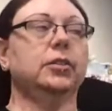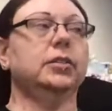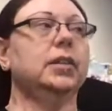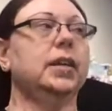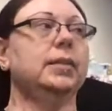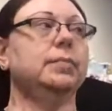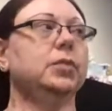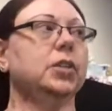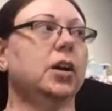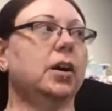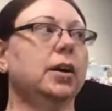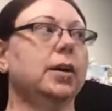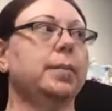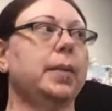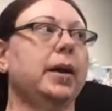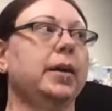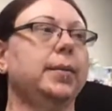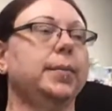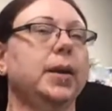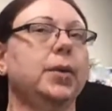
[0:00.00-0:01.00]
him talk
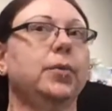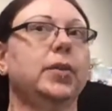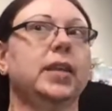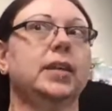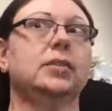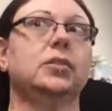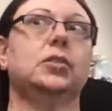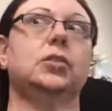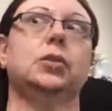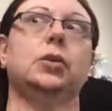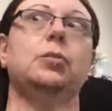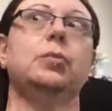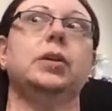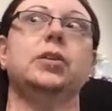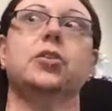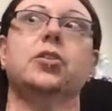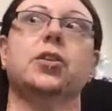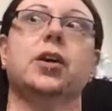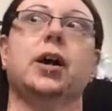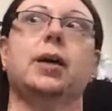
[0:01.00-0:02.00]
about, I'm like, well, that's so
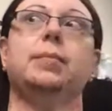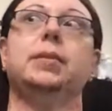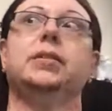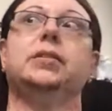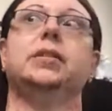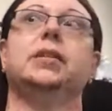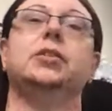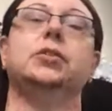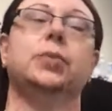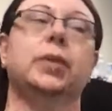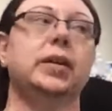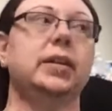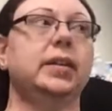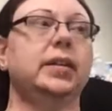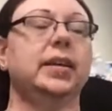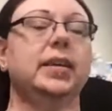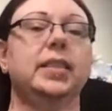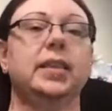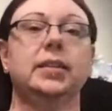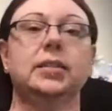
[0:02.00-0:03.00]
much common sense. Why
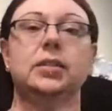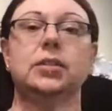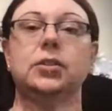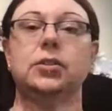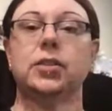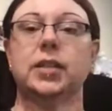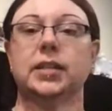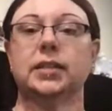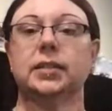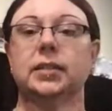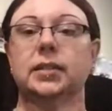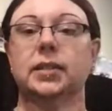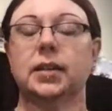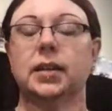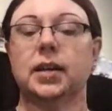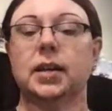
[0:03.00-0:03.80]
didn't I think to do this?